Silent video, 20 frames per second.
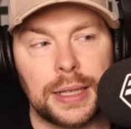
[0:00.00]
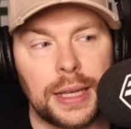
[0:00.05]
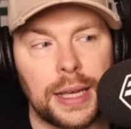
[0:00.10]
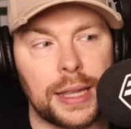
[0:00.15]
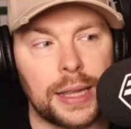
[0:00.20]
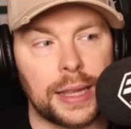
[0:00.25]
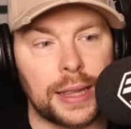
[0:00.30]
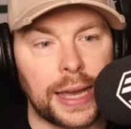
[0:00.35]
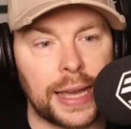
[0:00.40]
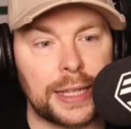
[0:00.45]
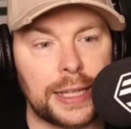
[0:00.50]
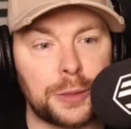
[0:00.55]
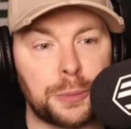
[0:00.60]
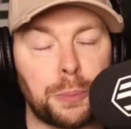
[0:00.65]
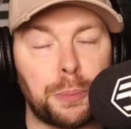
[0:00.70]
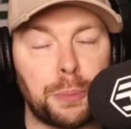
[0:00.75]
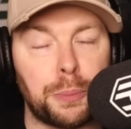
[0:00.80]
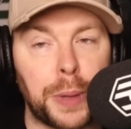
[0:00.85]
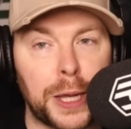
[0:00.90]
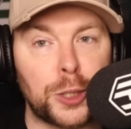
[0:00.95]
That is
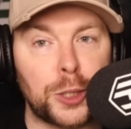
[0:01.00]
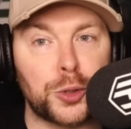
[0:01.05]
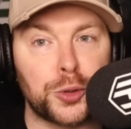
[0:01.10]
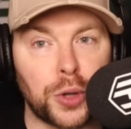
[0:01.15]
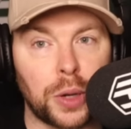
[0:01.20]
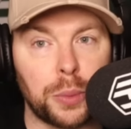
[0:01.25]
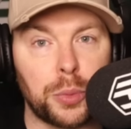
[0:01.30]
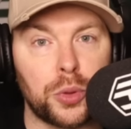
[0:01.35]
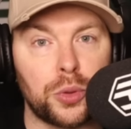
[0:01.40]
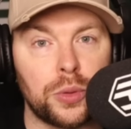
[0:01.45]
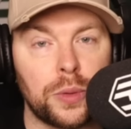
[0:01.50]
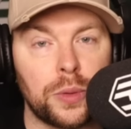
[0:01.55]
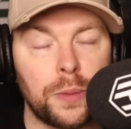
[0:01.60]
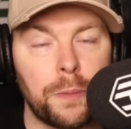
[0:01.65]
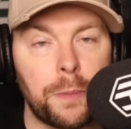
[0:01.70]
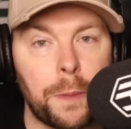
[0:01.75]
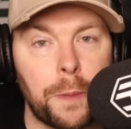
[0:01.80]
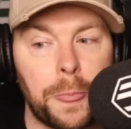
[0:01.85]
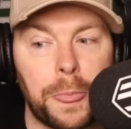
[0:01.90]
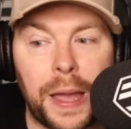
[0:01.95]
big trouble.
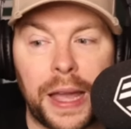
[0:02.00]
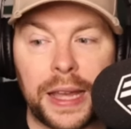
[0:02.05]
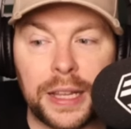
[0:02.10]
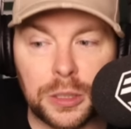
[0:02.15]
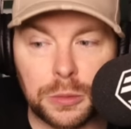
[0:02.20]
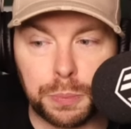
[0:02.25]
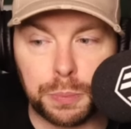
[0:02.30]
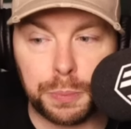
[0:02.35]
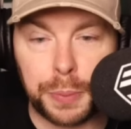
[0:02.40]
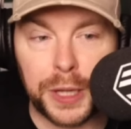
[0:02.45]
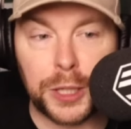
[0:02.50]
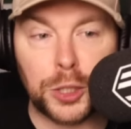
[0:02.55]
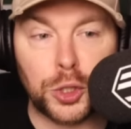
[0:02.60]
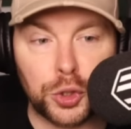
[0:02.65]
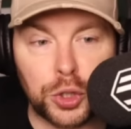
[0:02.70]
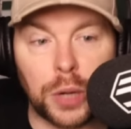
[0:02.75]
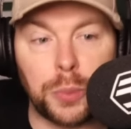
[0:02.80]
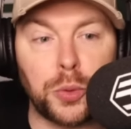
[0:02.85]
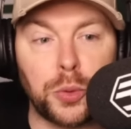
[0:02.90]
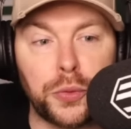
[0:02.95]
That is big
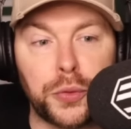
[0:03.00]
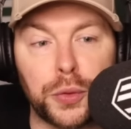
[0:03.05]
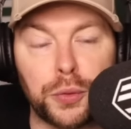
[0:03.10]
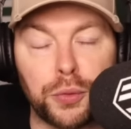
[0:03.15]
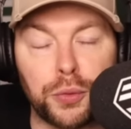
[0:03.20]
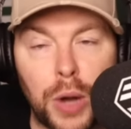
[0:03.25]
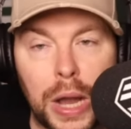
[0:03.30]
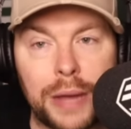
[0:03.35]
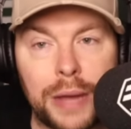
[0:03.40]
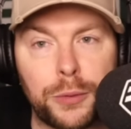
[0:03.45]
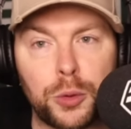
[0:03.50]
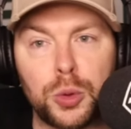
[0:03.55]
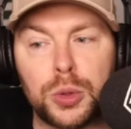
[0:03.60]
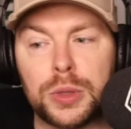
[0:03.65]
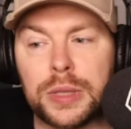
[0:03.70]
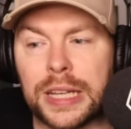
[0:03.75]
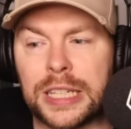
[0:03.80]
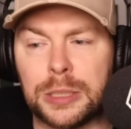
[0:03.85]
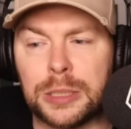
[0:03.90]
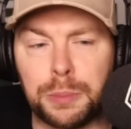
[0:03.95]
trouble for rivals.
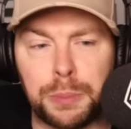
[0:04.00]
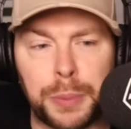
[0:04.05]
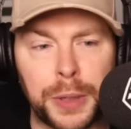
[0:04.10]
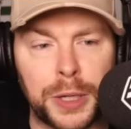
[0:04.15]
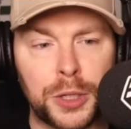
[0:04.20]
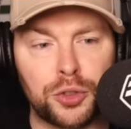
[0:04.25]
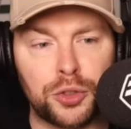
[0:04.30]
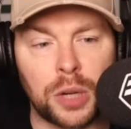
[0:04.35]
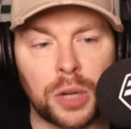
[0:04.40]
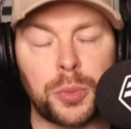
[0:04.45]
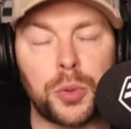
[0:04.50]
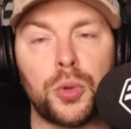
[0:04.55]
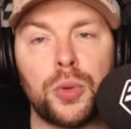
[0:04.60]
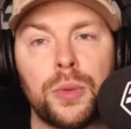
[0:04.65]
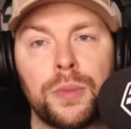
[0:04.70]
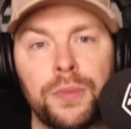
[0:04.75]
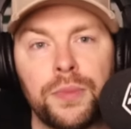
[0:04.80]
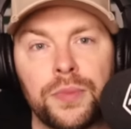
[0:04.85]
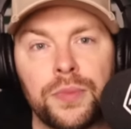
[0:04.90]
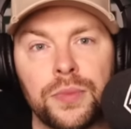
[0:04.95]
That is big trouble
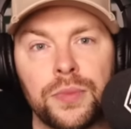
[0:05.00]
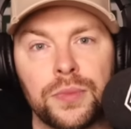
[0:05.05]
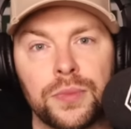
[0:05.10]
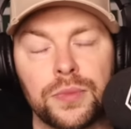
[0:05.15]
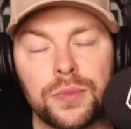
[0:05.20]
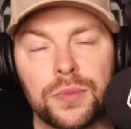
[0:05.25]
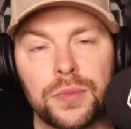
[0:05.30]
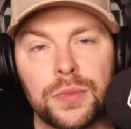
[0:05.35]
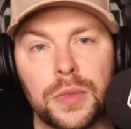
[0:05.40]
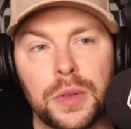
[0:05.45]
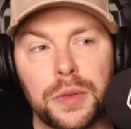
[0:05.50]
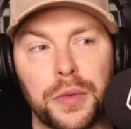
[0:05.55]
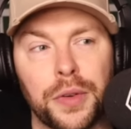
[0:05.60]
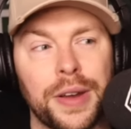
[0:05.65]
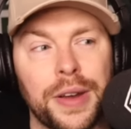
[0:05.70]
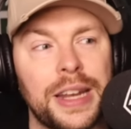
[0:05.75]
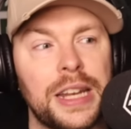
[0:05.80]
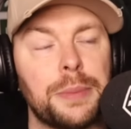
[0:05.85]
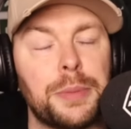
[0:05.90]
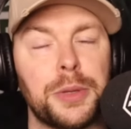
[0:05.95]
for
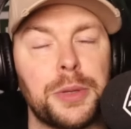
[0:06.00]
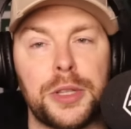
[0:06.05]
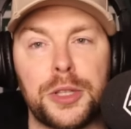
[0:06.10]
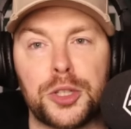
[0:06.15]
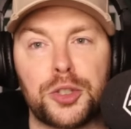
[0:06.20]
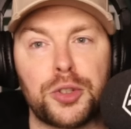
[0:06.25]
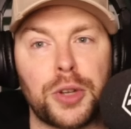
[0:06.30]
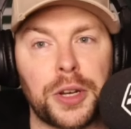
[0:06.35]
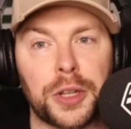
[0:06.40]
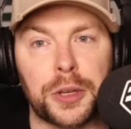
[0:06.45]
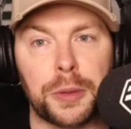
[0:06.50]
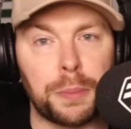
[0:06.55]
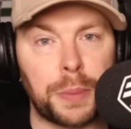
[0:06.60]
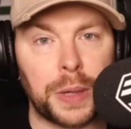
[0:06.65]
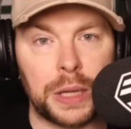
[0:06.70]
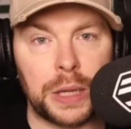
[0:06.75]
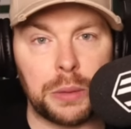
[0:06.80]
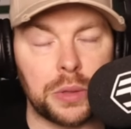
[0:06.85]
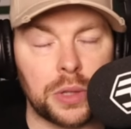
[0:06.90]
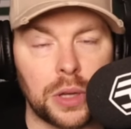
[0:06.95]
anybody that's trying to
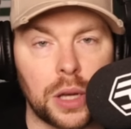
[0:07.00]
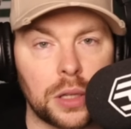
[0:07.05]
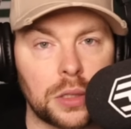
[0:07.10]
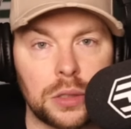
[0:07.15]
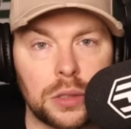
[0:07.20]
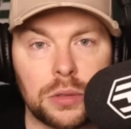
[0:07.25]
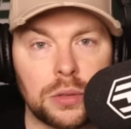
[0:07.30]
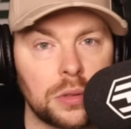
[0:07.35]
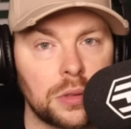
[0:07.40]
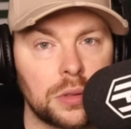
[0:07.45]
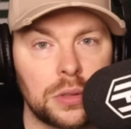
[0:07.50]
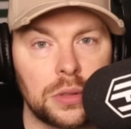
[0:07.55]
compete with Arsenal.